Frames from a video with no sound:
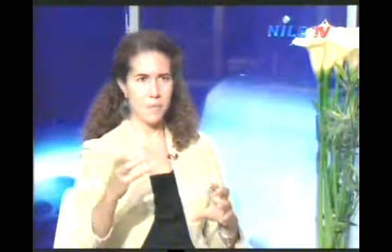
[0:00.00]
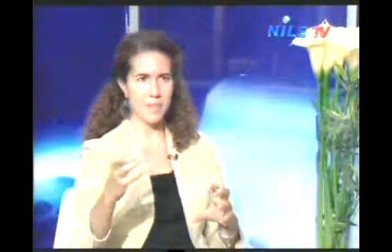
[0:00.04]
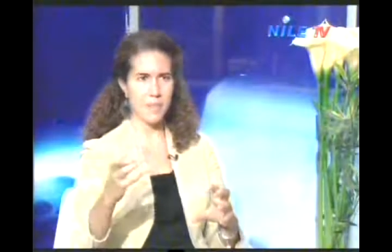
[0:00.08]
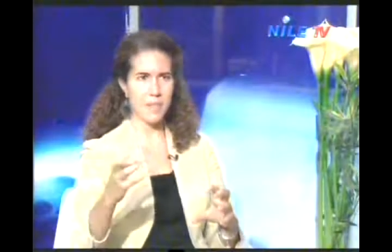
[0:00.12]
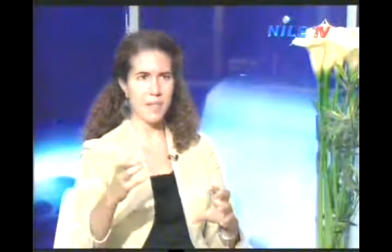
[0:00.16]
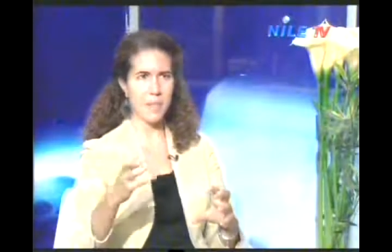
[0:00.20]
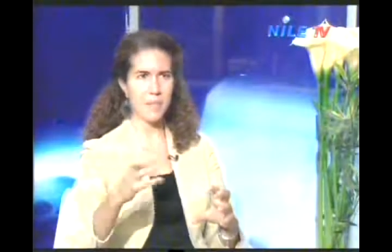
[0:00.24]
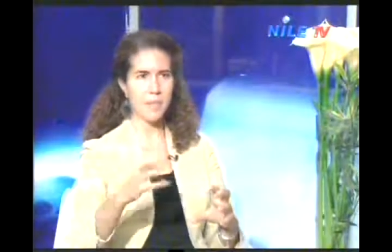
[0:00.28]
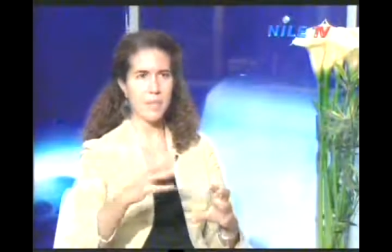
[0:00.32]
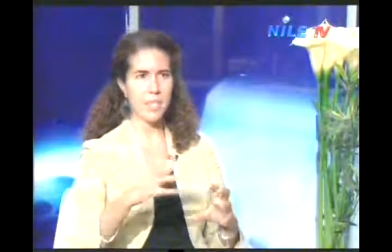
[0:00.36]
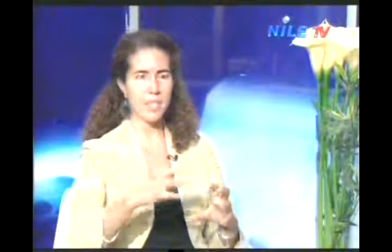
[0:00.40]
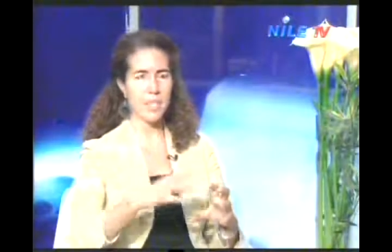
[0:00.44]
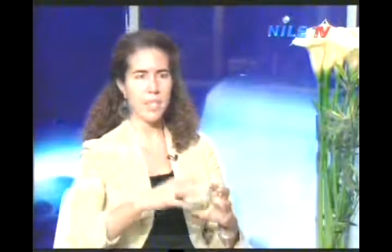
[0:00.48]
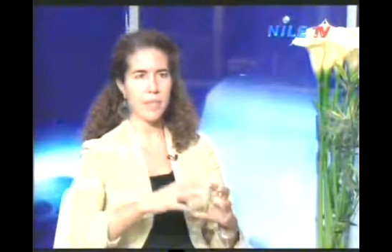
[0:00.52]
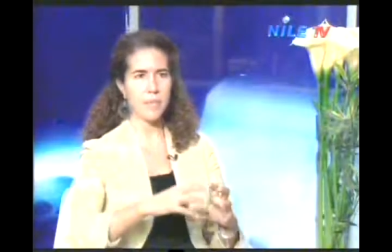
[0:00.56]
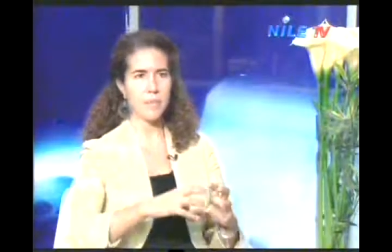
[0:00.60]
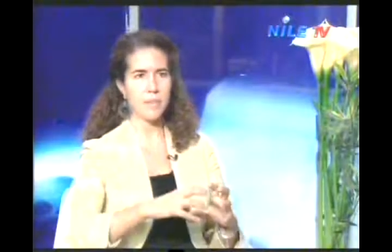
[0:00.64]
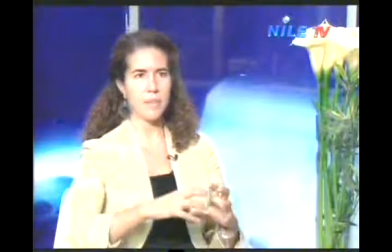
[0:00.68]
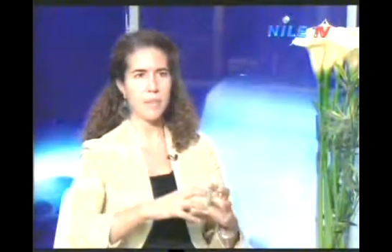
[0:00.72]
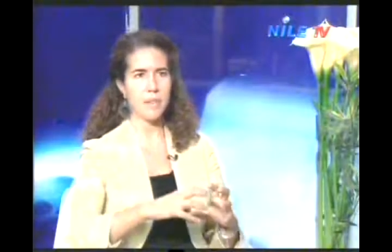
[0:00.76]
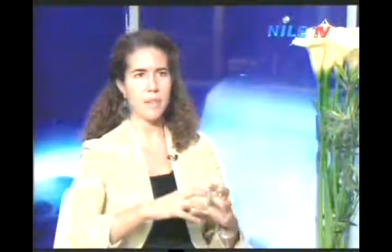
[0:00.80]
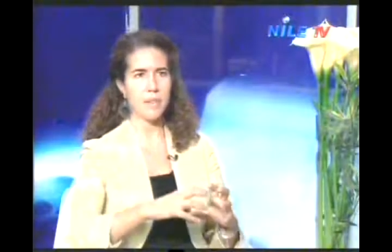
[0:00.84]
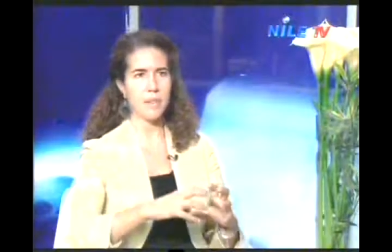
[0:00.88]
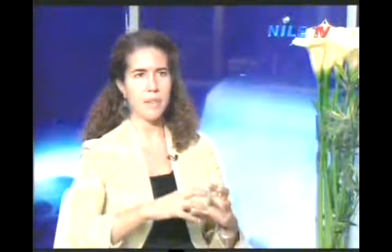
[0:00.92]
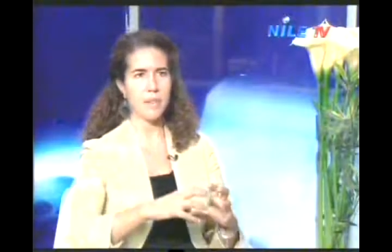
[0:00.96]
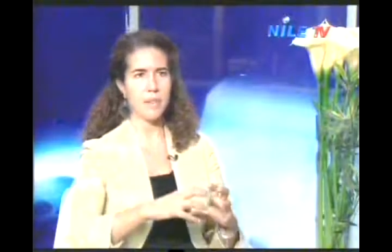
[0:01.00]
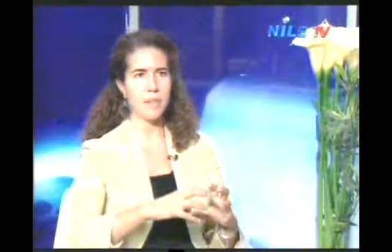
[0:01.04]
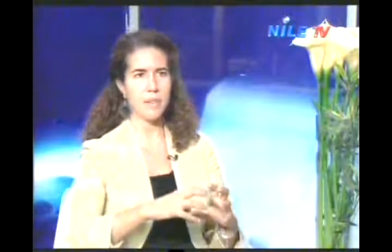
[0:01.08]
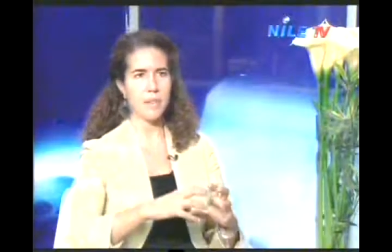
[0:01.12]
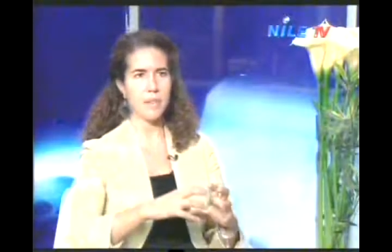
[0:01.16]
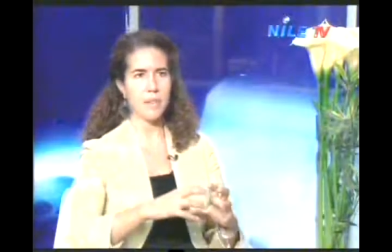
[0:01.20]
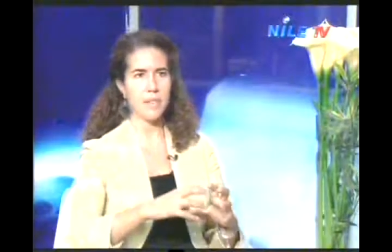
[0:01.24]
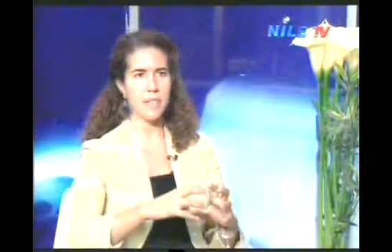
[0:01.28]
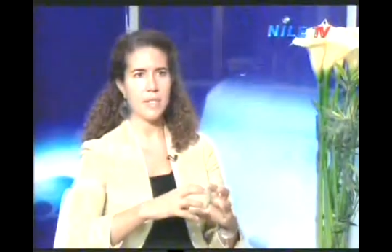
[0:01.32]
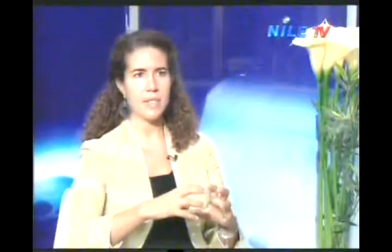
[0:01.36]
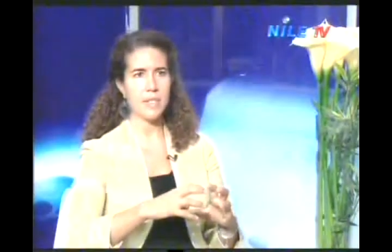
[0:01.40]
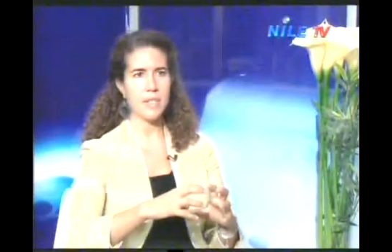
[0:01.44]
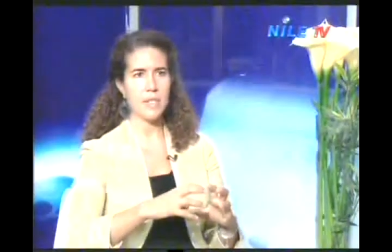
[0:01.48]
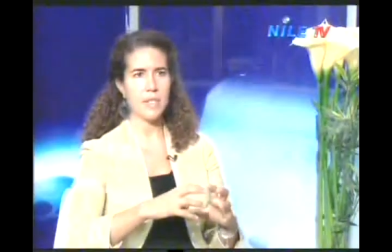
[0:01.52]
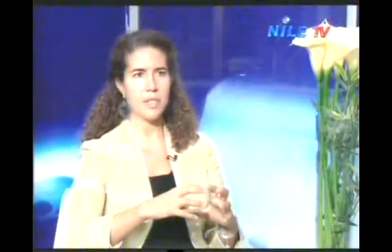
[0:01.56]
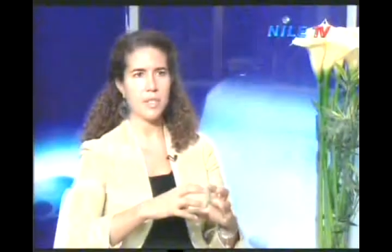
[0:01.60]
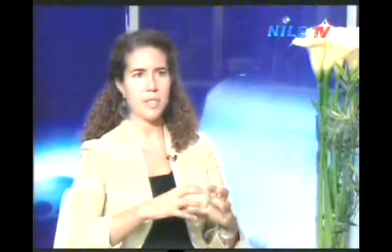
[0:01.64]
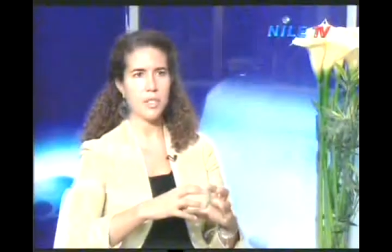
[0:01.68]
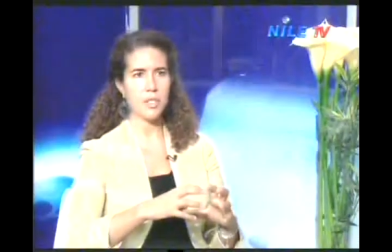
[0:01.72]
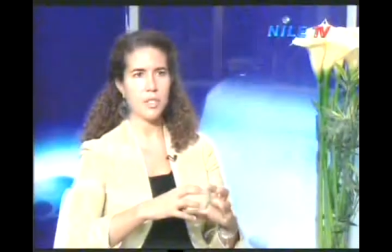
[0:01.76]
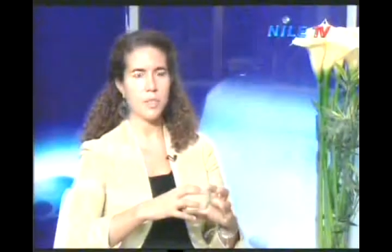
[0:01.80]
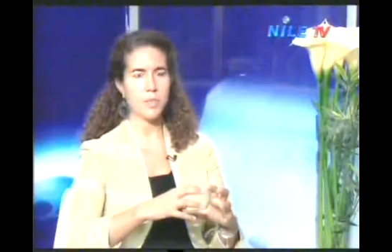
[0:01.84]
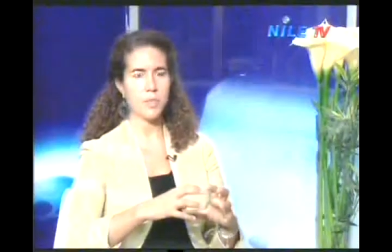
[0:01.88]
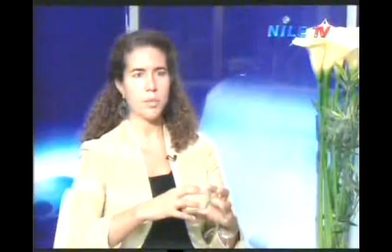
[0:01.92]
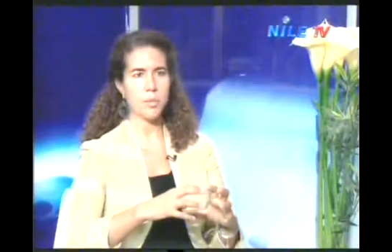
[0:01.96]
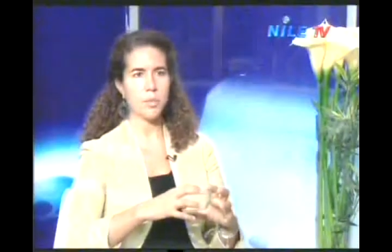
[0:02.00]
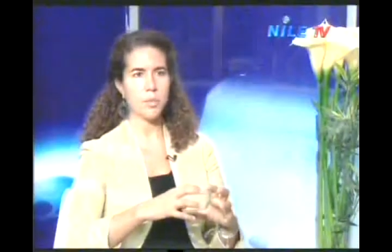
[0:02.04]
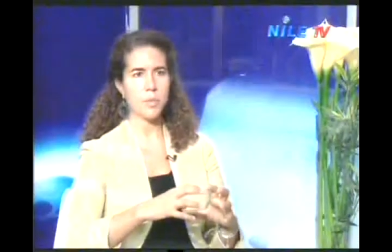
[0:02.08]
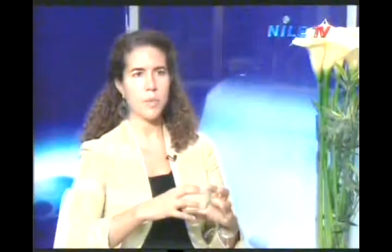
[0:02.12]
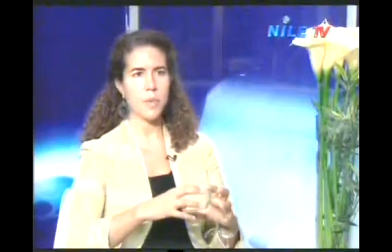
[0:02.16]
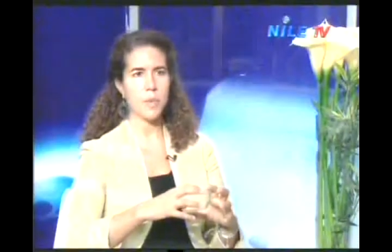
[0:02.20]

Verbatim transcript: yes. sometimes uh, these young Egyptian